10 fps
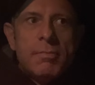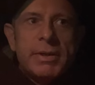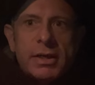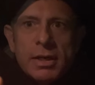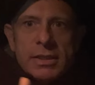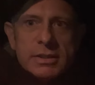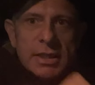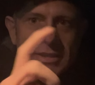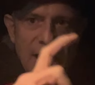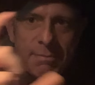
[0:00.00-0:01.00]
because
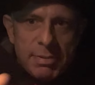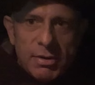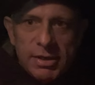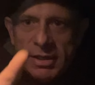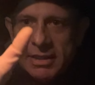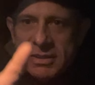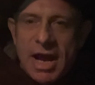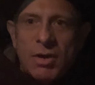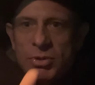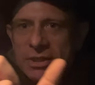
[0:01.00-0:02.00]
the time period his
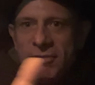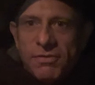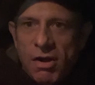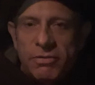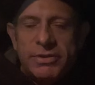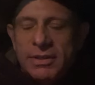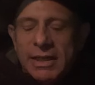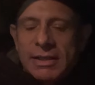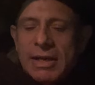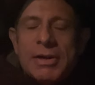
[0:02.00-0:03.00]
dad was involved,
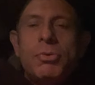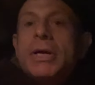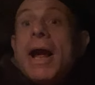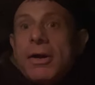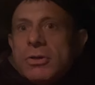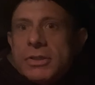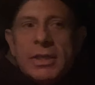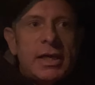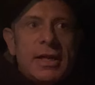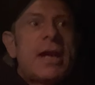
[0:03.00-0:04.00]
like, and who cares,
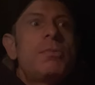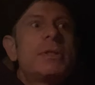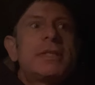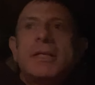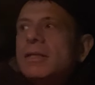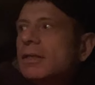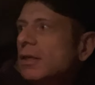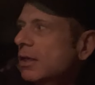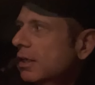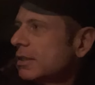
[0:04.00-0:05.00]
like, that he wasn't in the
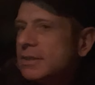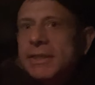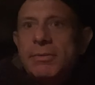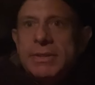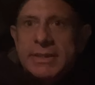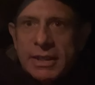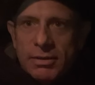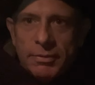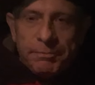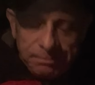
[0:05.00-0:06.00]
series, like,
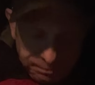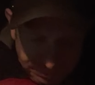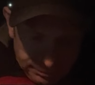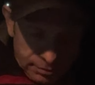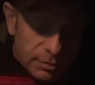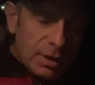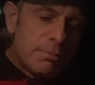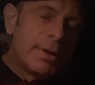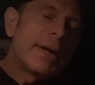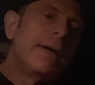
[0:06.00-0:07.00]

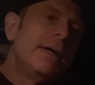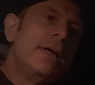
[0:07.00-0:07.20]
but